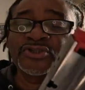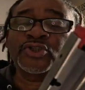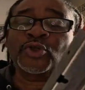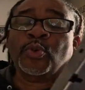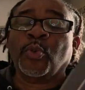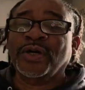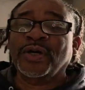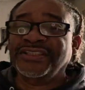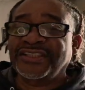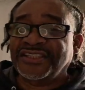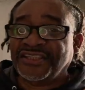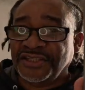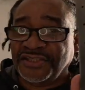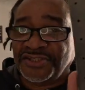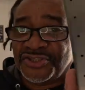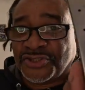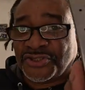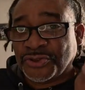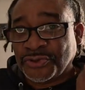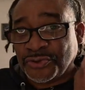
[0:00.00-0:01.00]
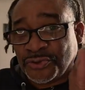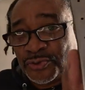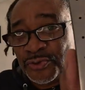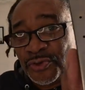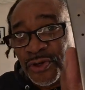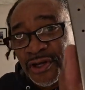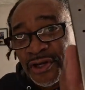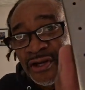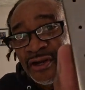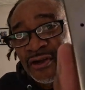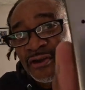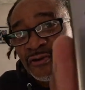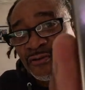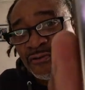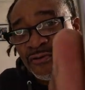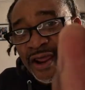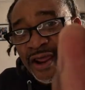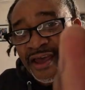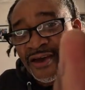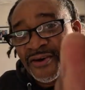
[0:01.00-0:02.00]
22
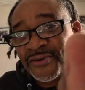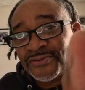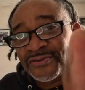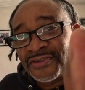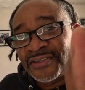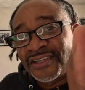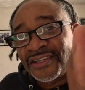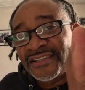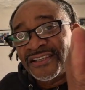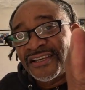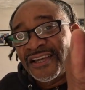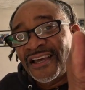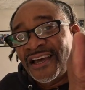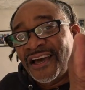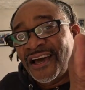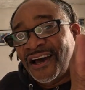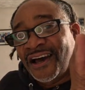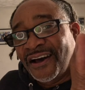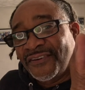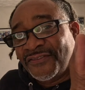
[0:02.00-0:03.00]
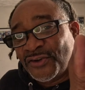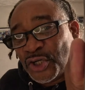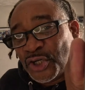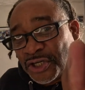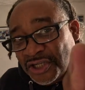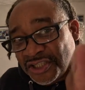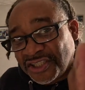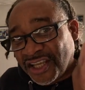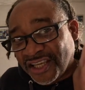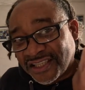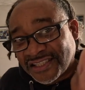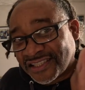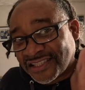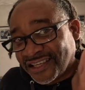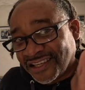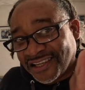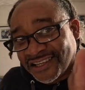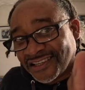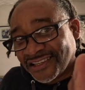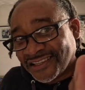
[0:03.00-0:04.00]
round of goodness
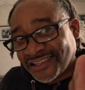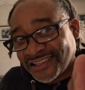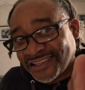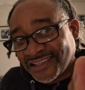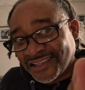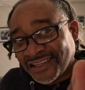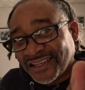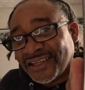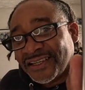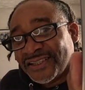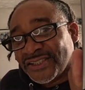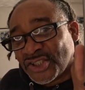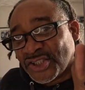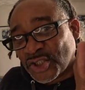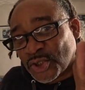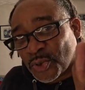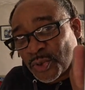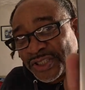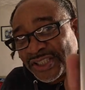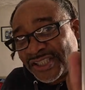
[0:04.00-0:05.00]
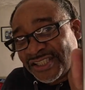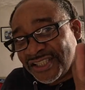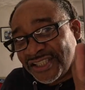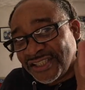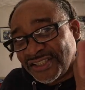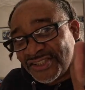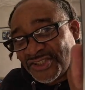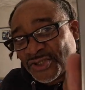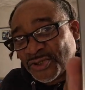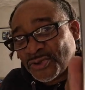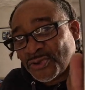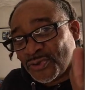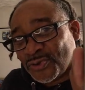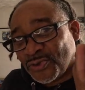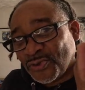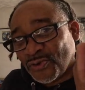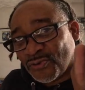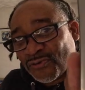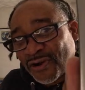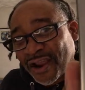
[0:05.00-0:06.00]
here.
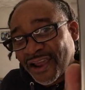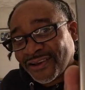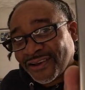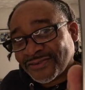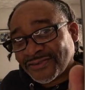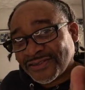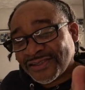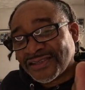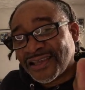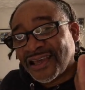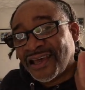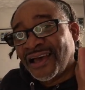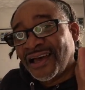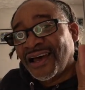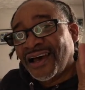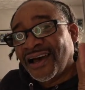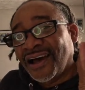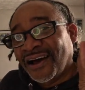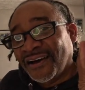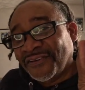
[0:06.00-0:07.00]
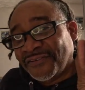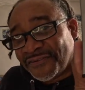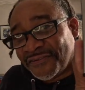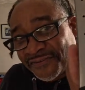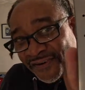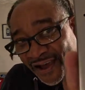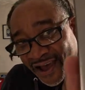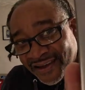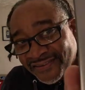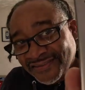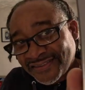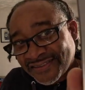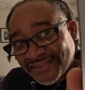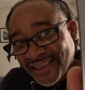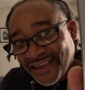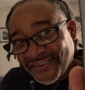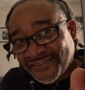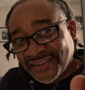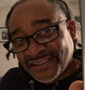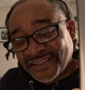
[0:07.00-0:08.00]
22 rounds of
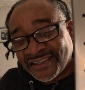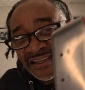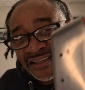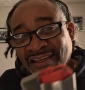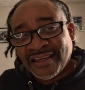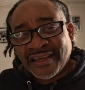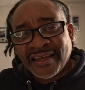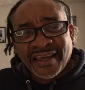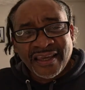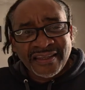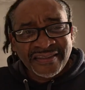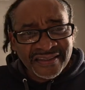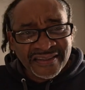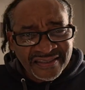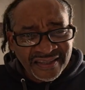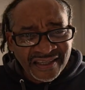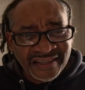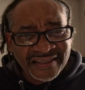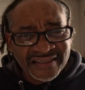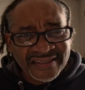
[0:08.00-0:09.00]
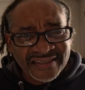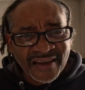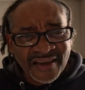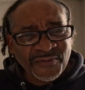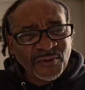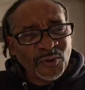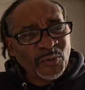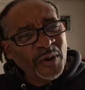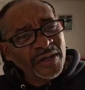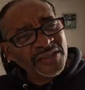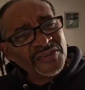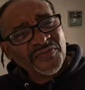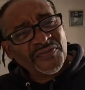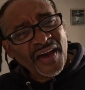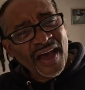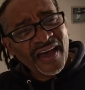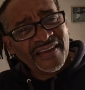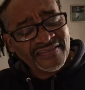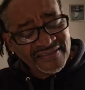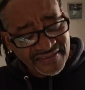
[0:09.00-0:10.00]
5.7. And you say to yourself, well, what's
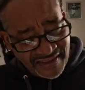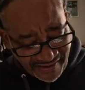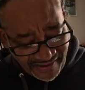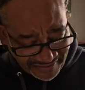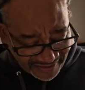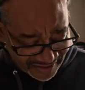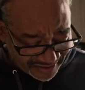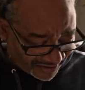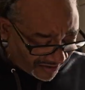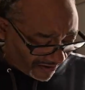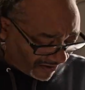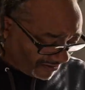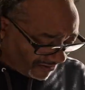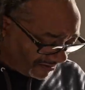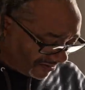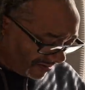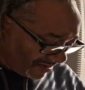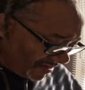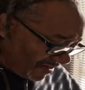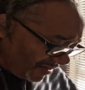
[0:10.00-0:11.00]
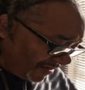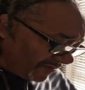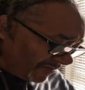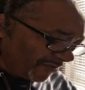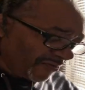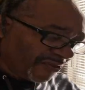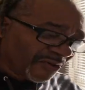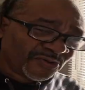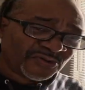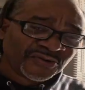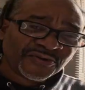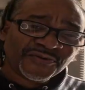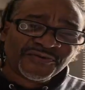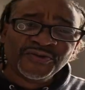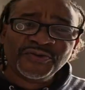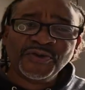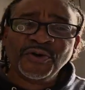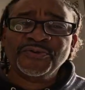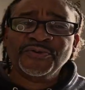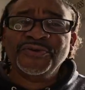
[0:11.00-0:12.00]
5.7, Charles? For those of
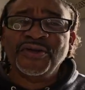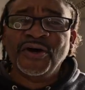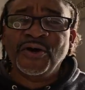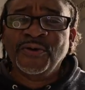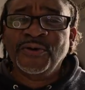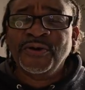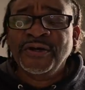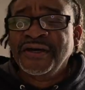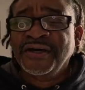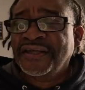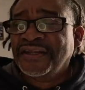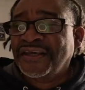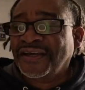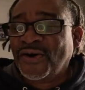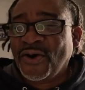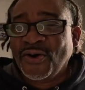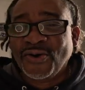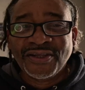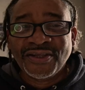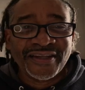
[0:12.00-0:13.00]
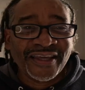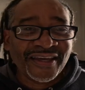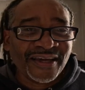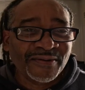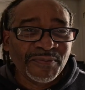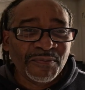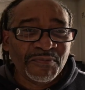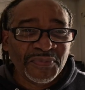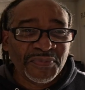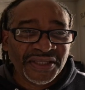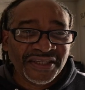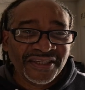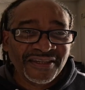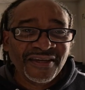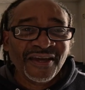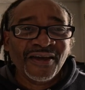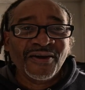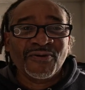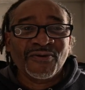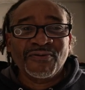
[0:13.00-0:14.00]
you who don't know, they call it like a
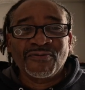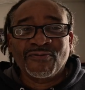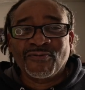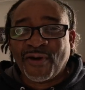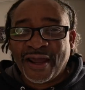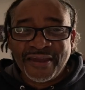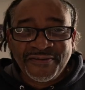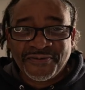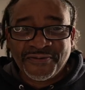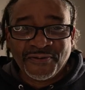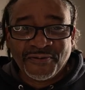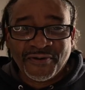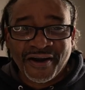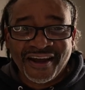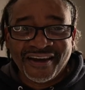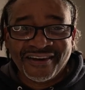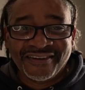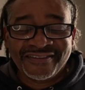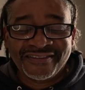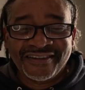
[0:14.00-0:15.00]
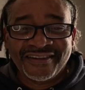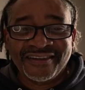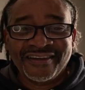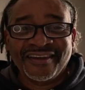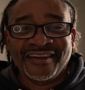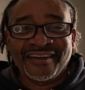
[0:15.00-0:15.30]
mini rifle round.